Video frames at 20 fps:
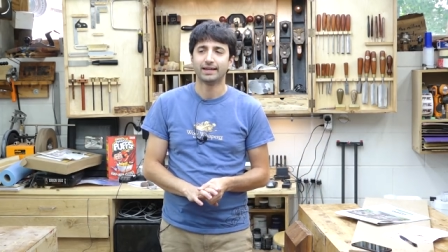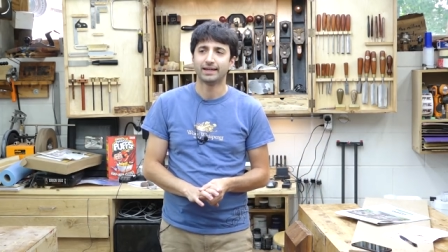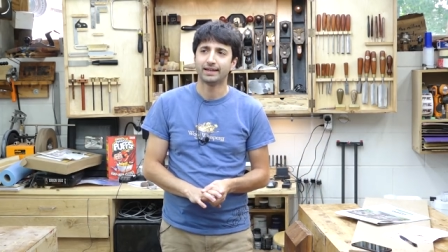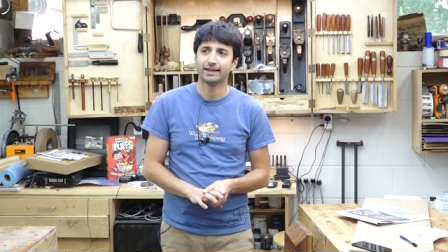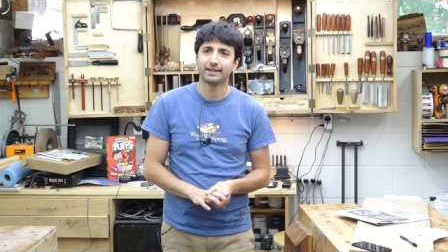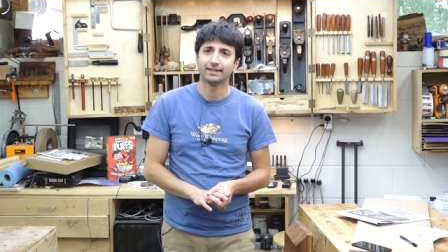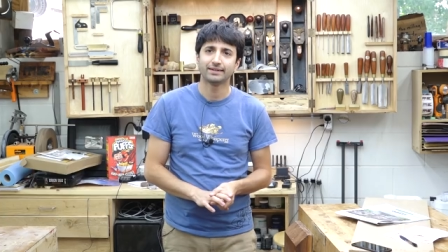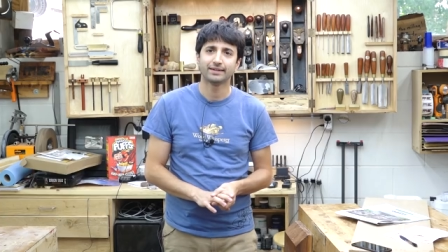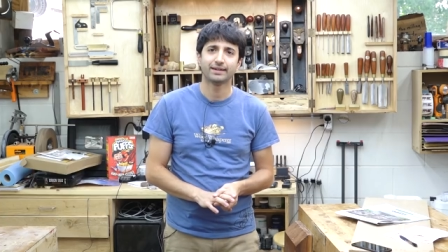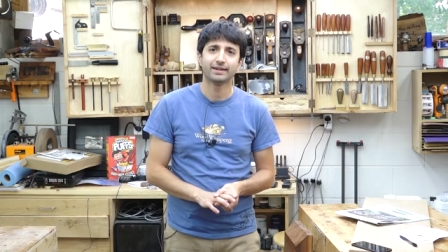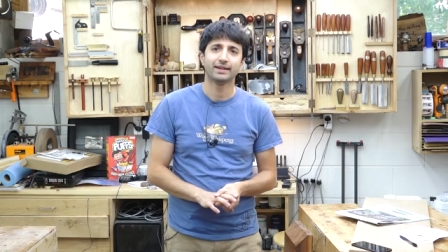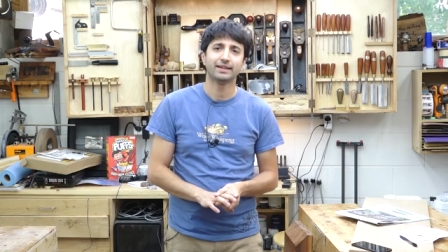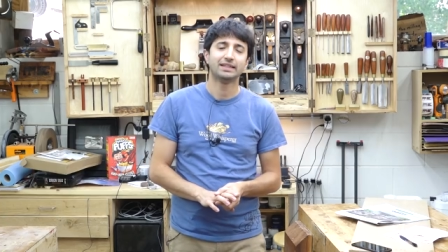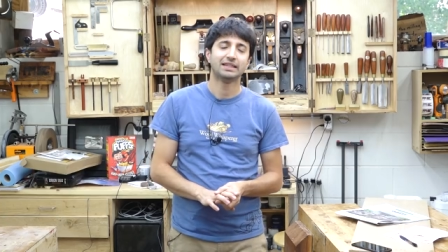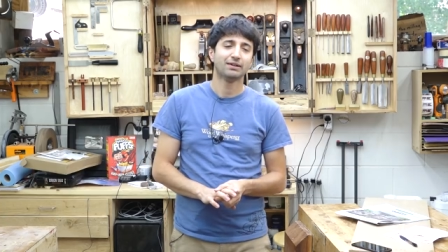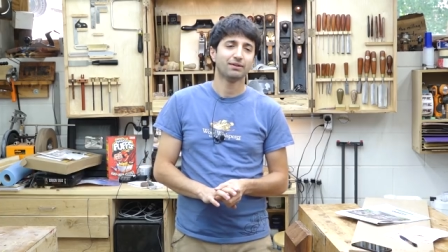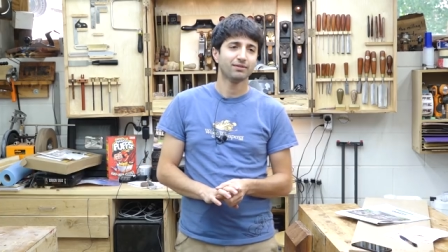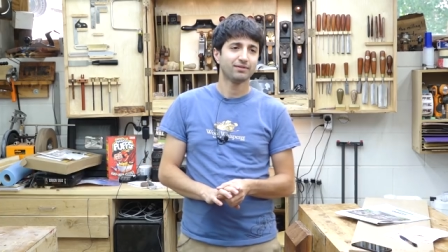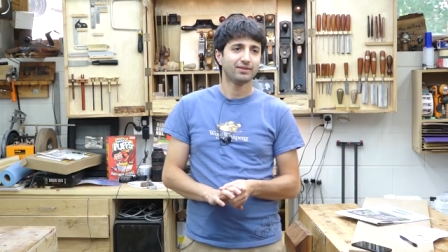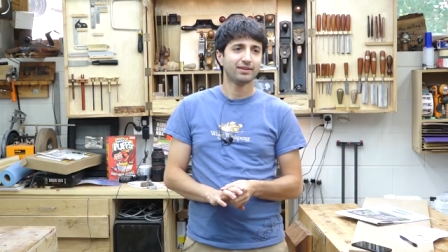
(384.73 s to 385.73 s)
And
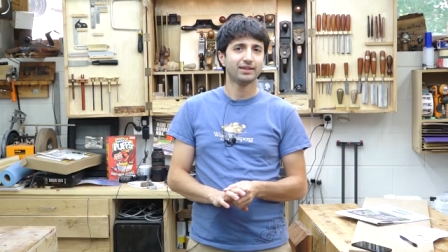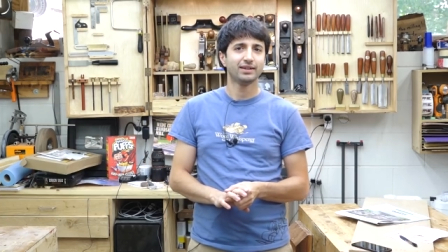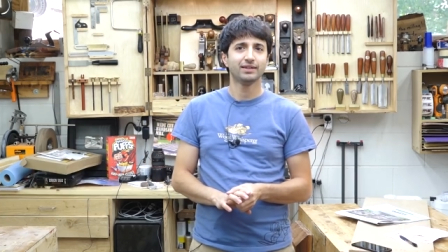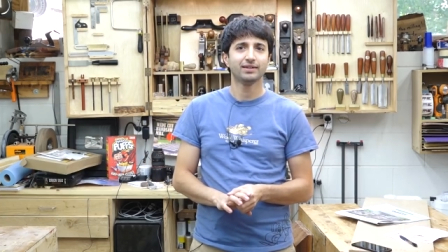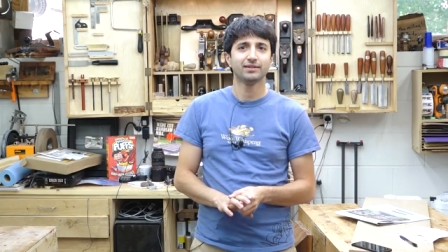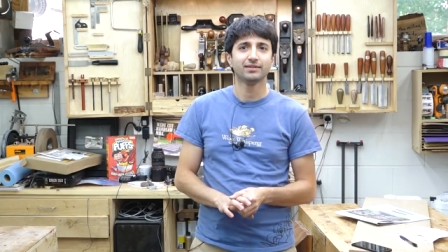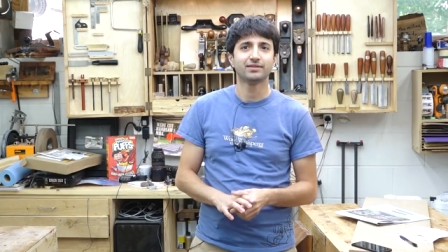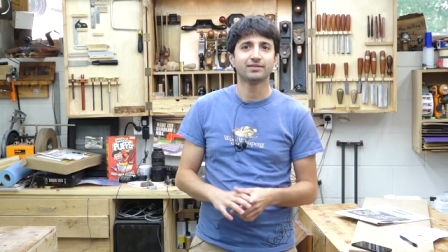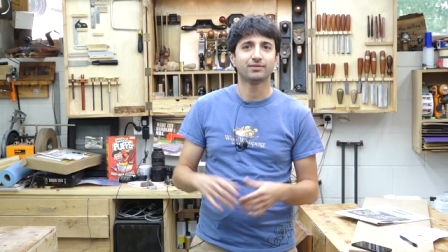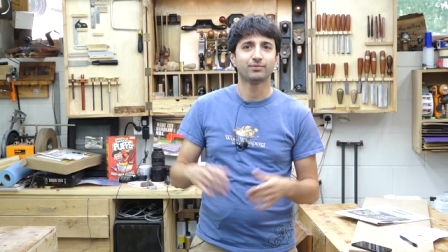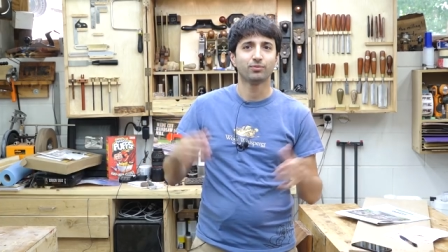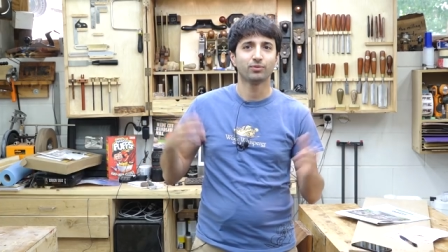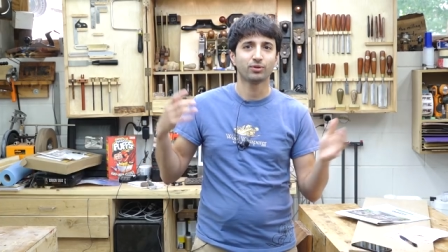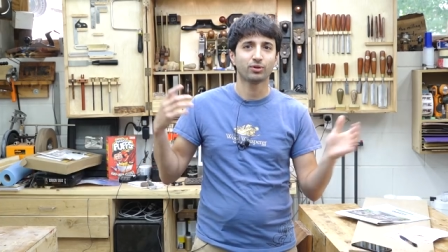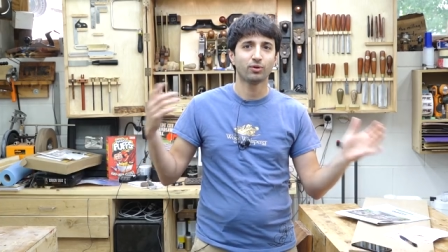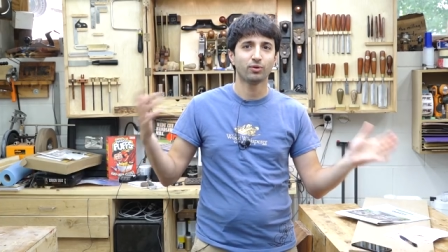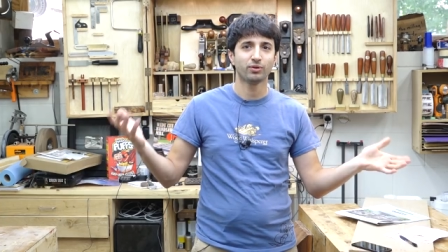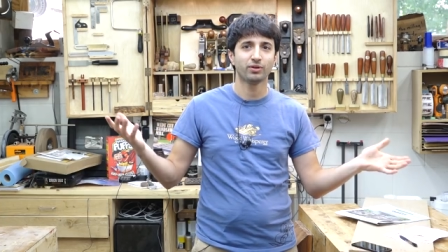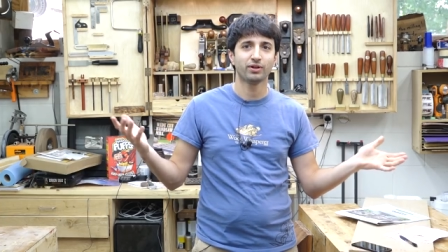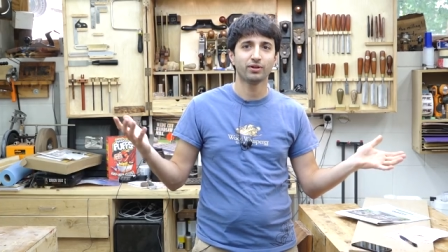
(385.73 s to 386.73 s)
the other thing is we're
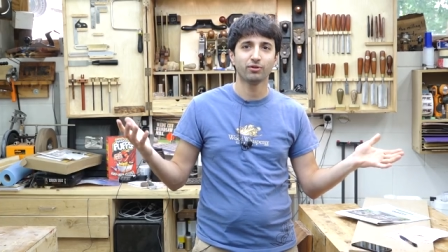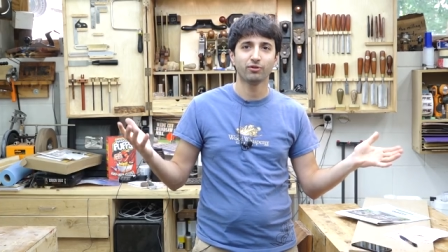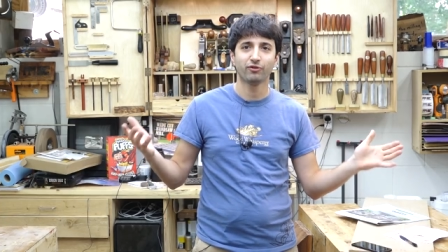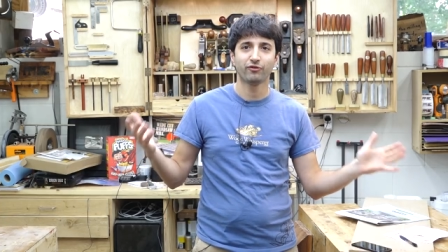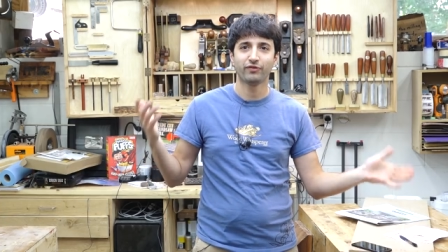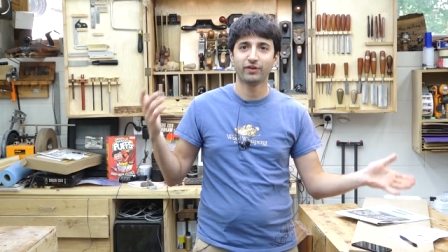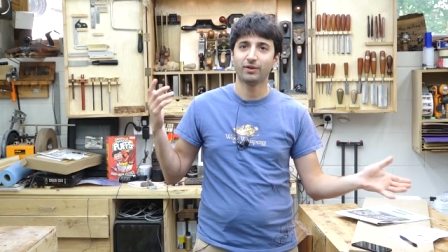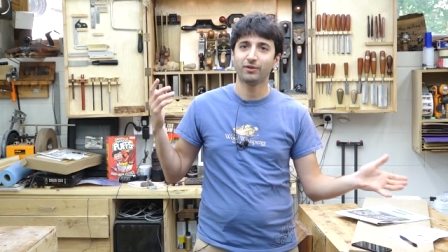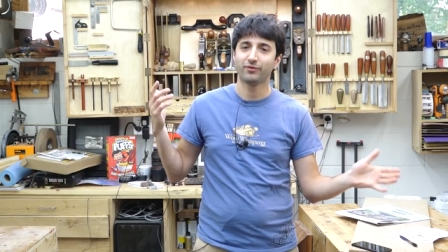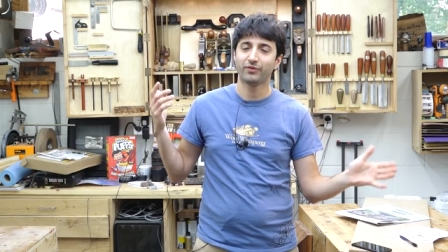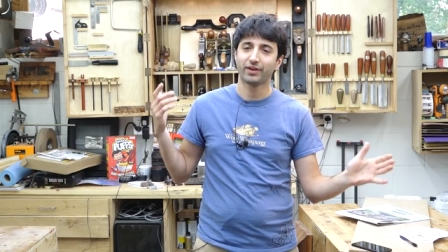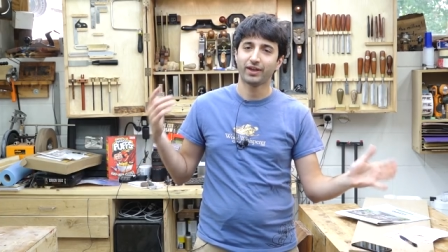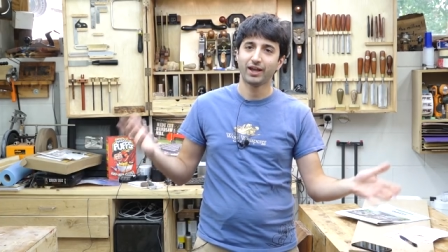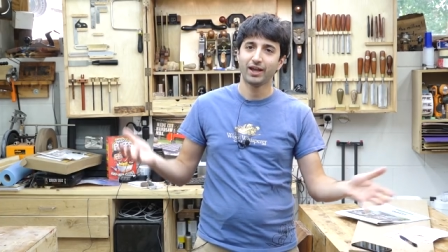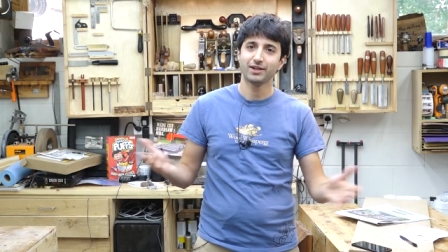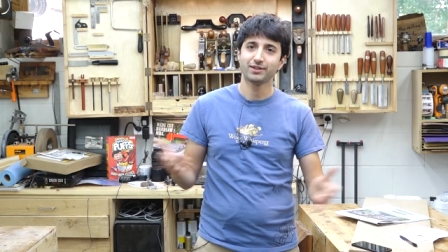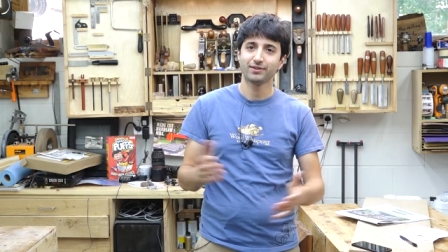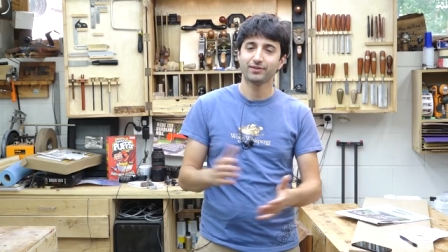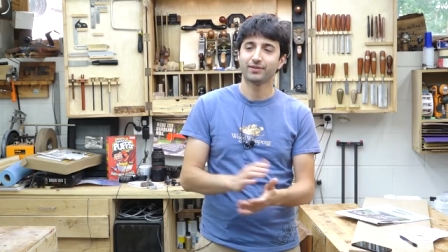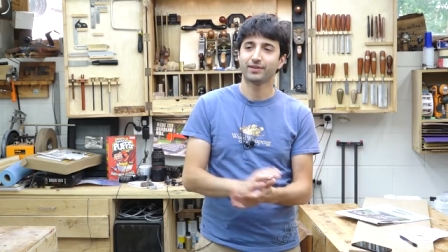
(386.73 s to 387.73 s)
going on a little family
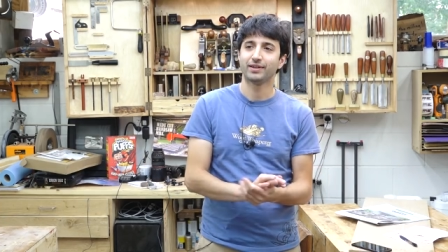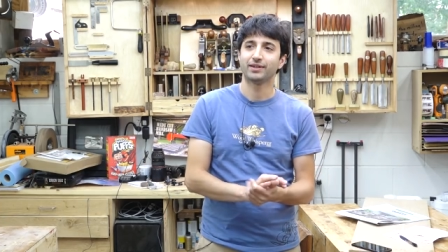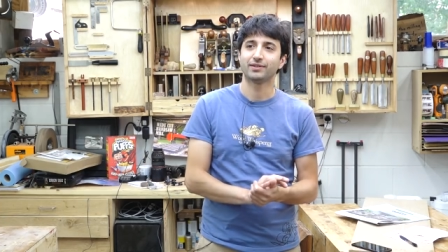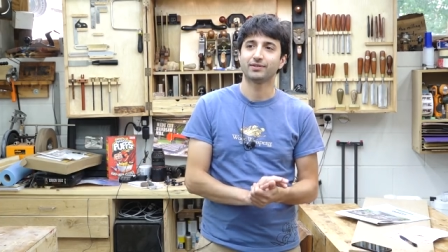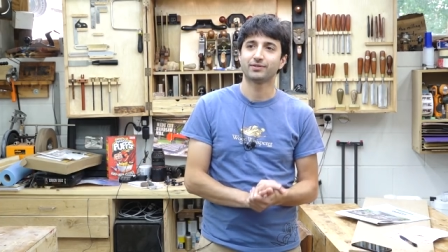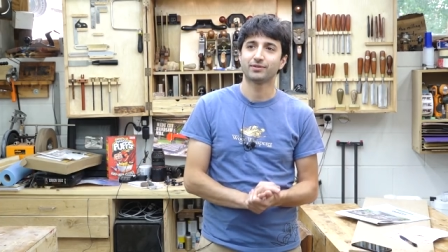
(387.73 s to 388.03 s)
vacation thing.